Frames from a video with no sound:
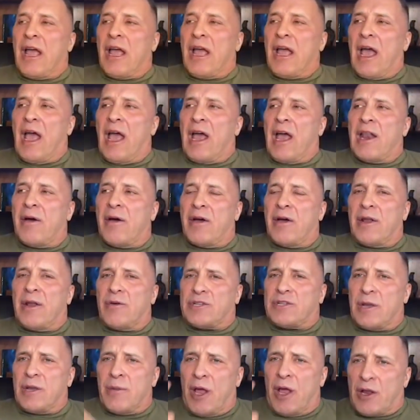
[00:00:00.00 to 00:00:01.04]
And they, they
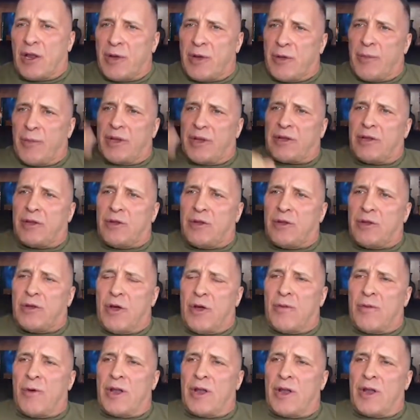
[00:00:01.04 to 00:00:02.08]
would say, Milos, but you
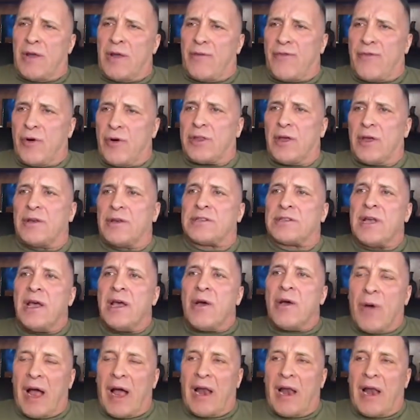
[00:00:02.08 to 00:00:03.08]
don't want a fructose.